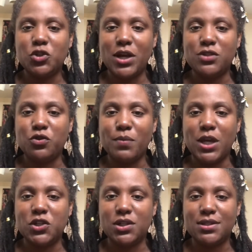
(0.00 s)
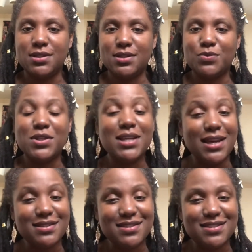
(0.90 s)
transformations with an
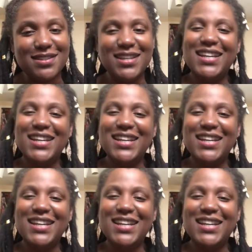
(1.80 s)
S.